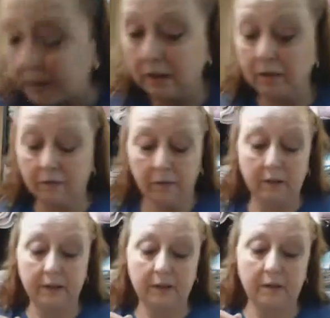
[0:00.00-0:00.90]
blown the
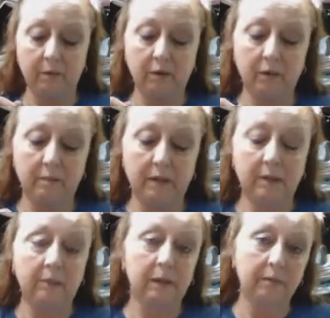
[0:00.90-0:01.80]
way that they were, blah,
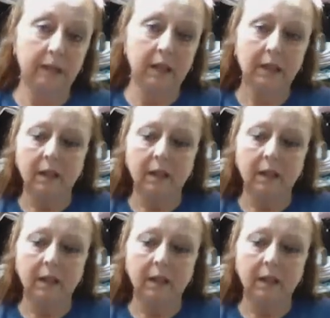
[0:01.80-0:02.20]
blah, blah.